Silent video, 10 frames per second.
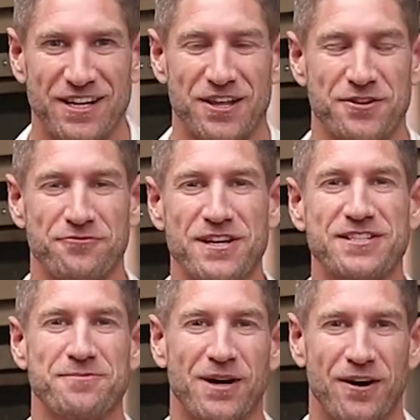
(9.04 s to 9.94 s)
And the
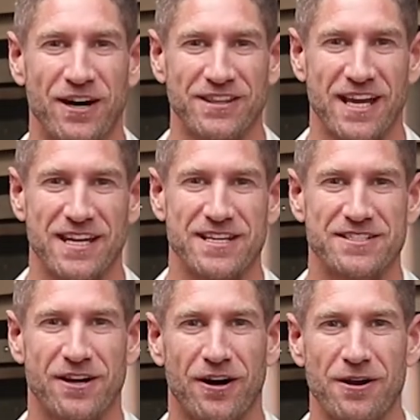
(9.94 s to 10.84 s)
reason behind that
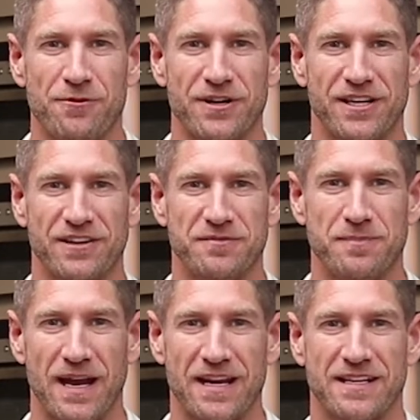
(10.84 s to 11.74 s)
is I want to give
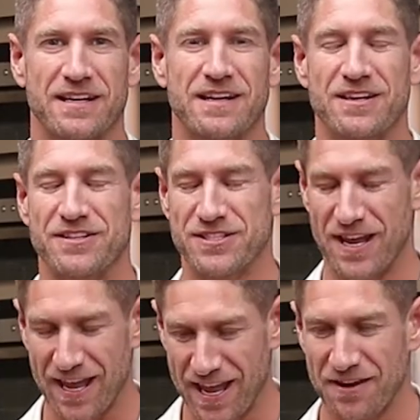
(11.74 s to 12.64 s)
back
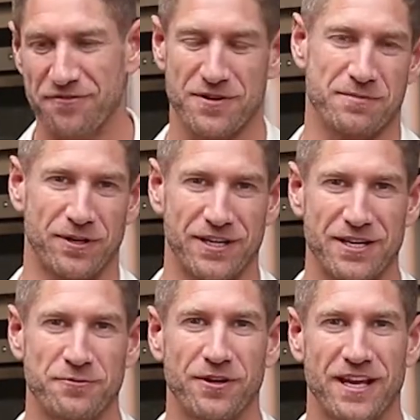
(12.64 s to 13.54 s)
to
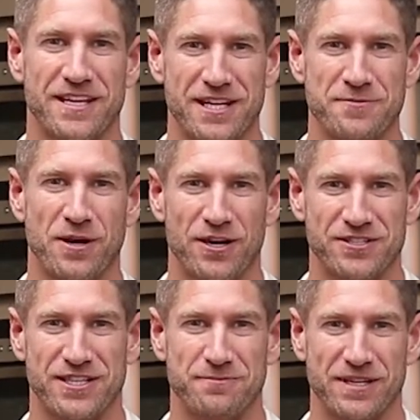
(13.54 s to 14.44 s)
everybody what they keep
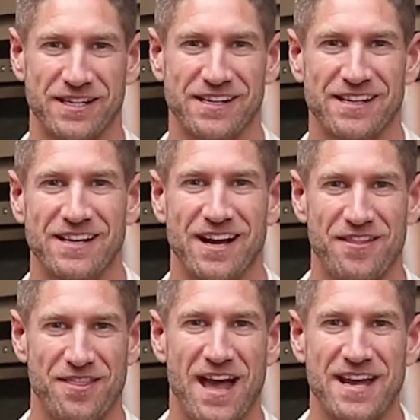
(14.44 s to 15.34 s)
asking me,
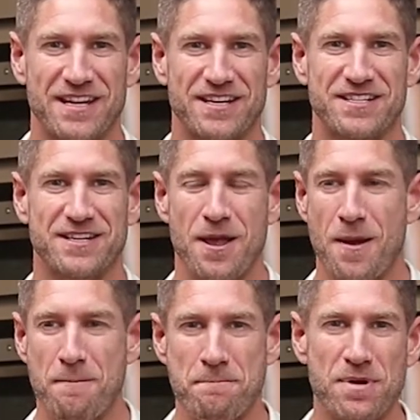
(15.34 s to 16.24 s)
and that is
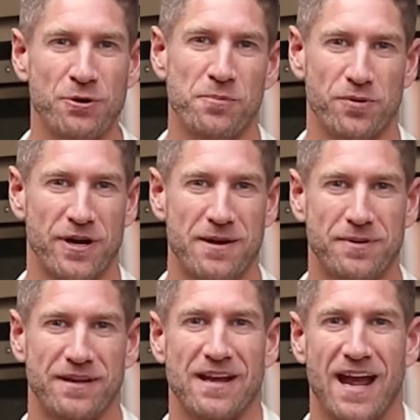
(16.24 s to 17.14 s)
meal
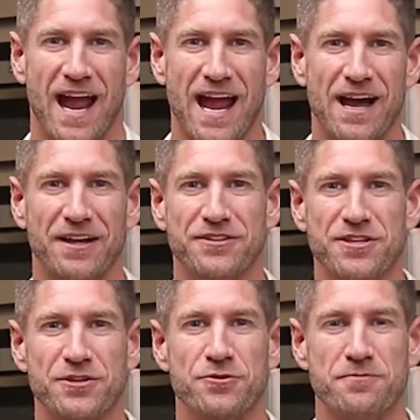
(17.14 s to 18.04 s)
prep. How do
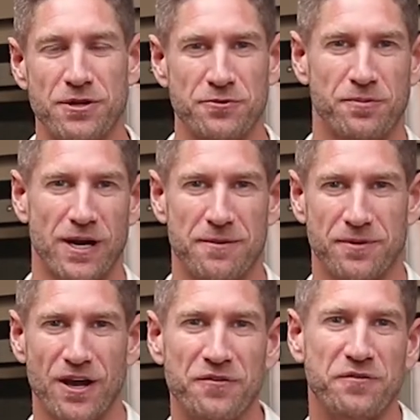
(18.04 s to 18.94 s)
you meal
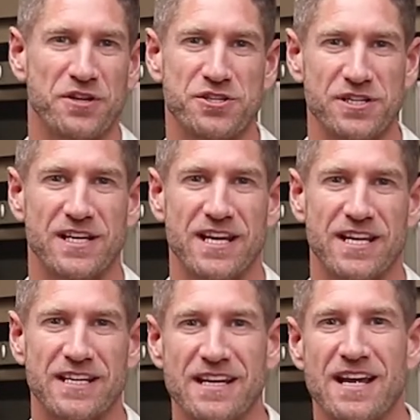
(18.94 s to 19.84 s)
prep
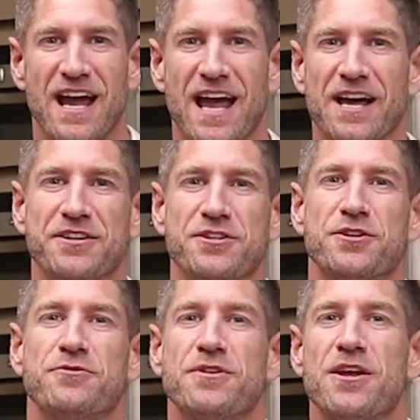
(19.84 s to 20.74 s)
efficiently? How do
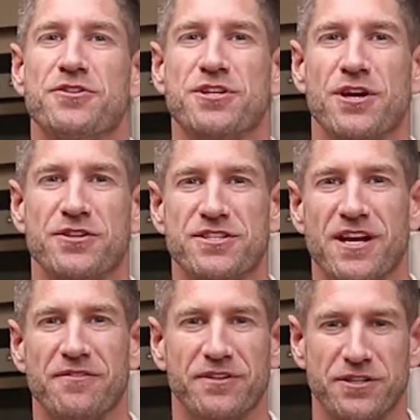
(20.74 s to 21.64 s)
you turn
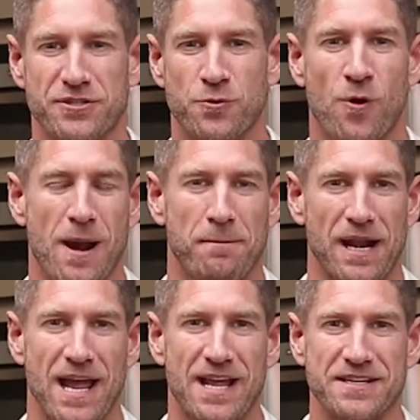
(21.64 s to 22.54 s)
something that's quite
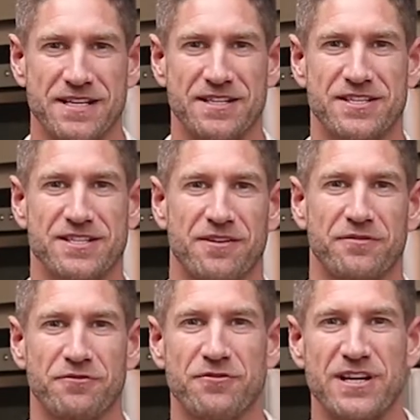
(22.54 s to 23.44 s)
bland into
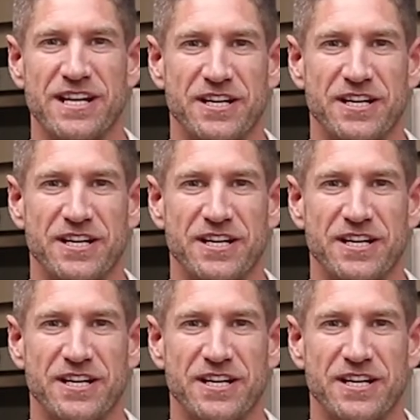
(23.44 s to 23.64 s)
something really